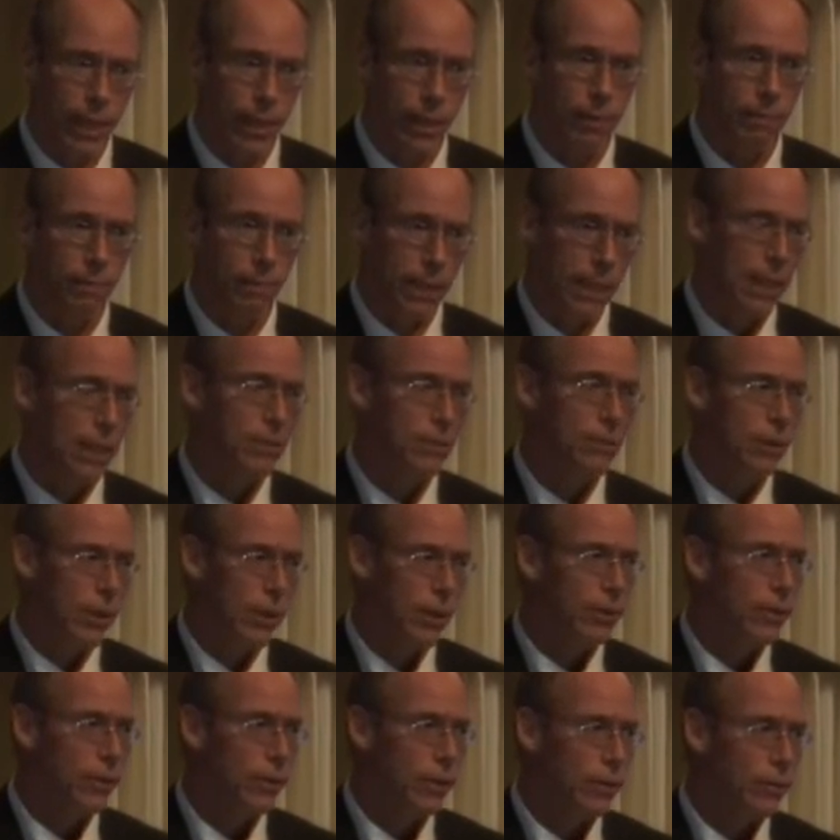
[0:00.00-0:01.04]
meetings
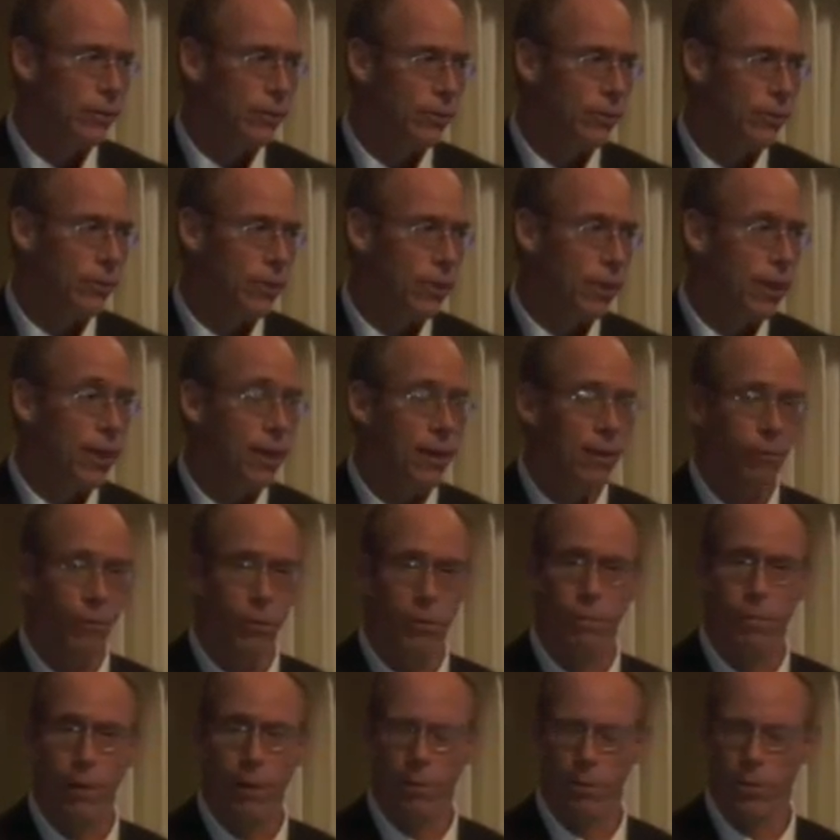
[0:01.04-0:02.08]
like this
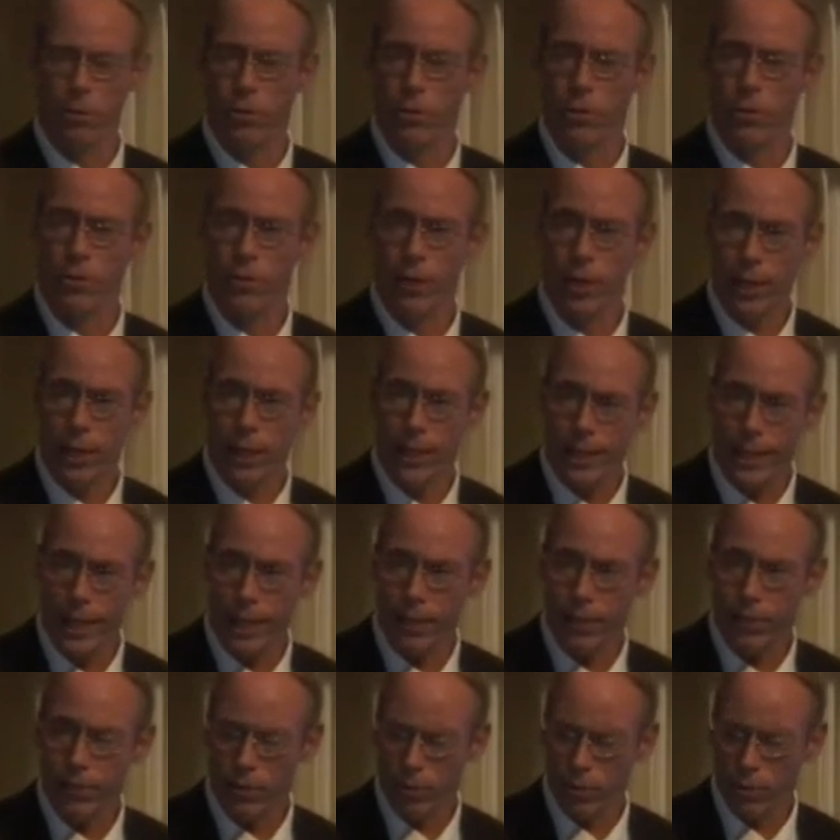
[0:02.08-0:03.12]
with members of the Senate
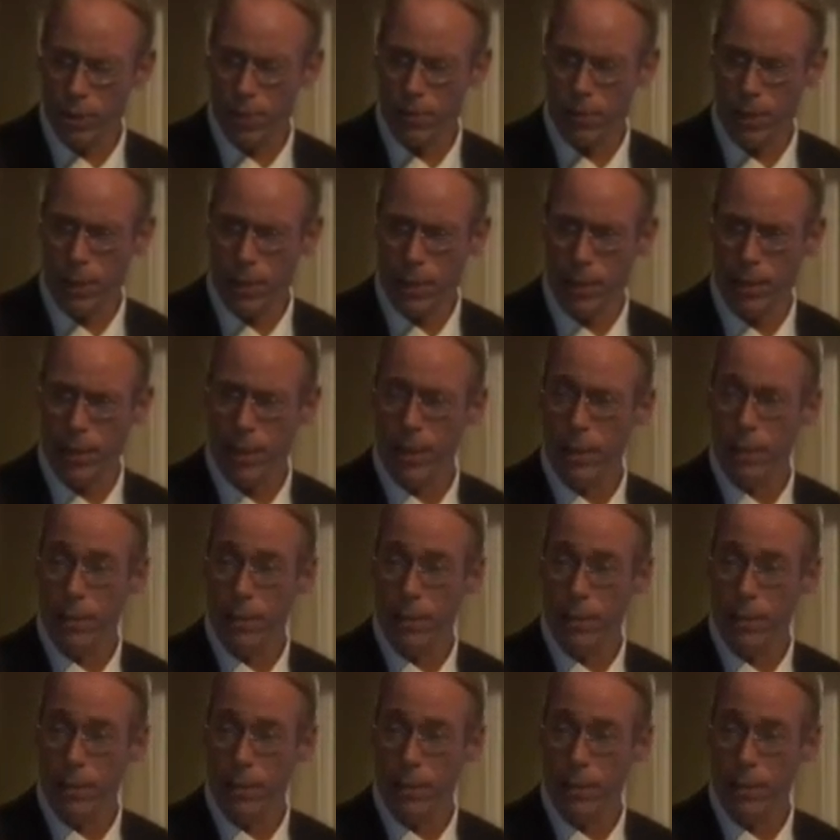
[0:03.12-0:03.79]
Intelligence Committee,